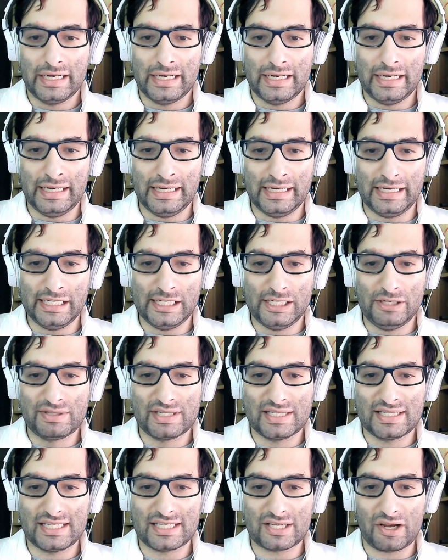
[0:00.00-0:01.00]
he
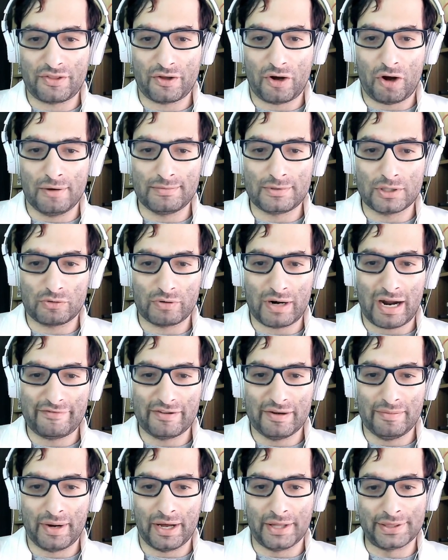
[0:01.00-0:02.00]
uses his other arm to grab
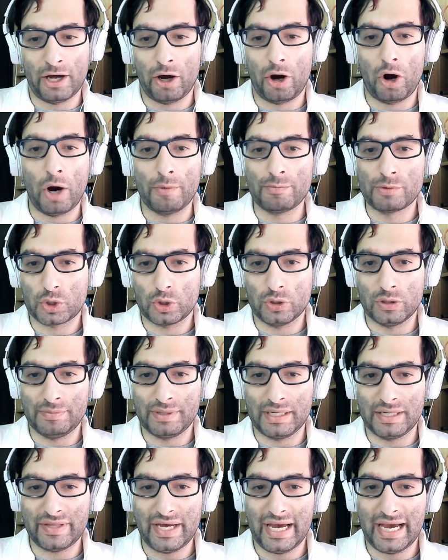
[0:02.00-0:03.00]
him, but that arm shouldn't
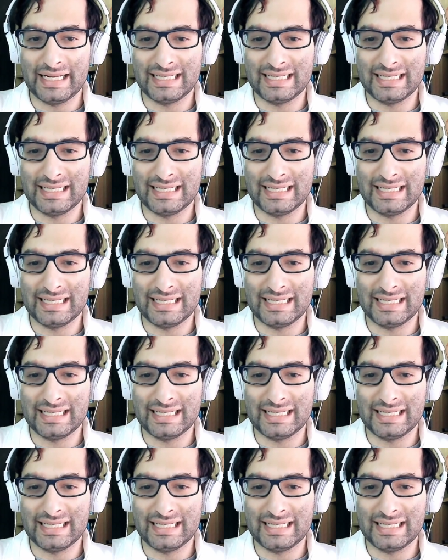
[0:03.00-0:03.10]
be there.